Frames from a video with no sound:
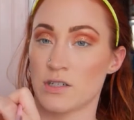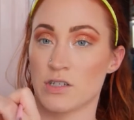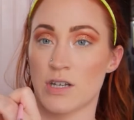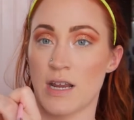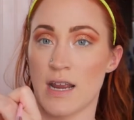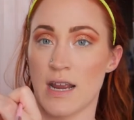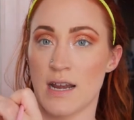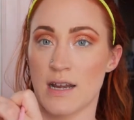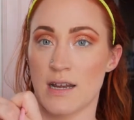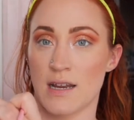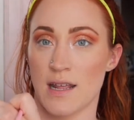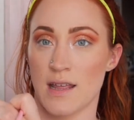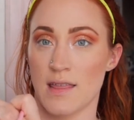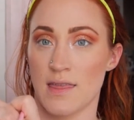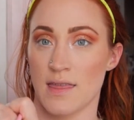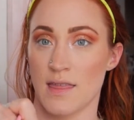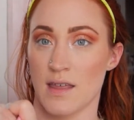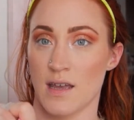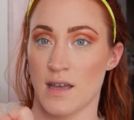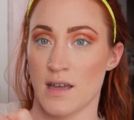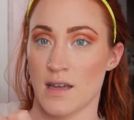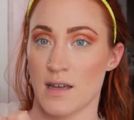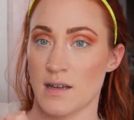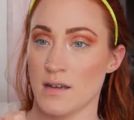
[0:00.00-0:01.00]
shade in
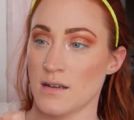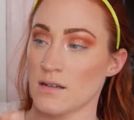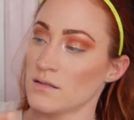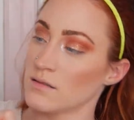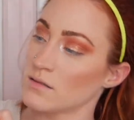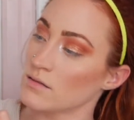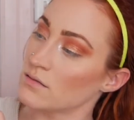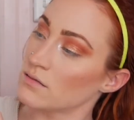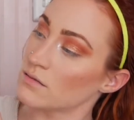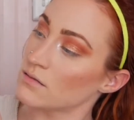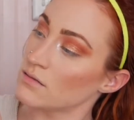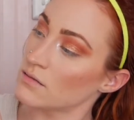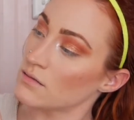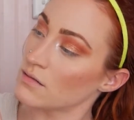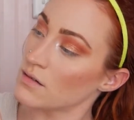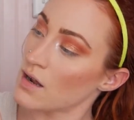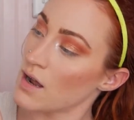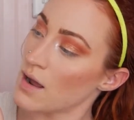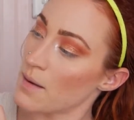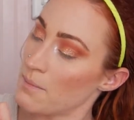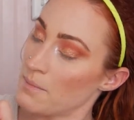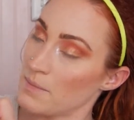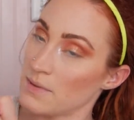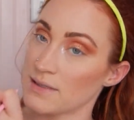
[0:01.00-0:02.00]
the
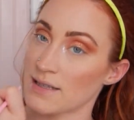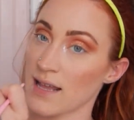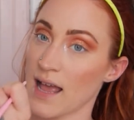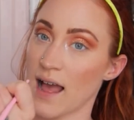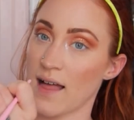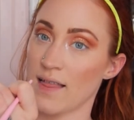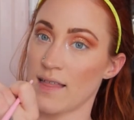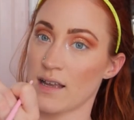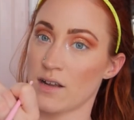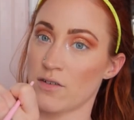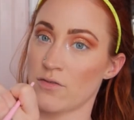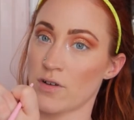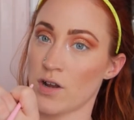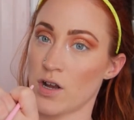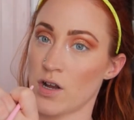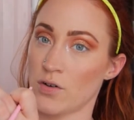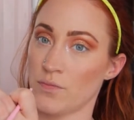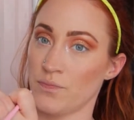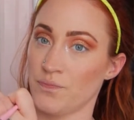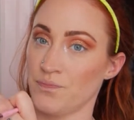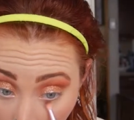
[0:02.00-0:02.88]
metallic row.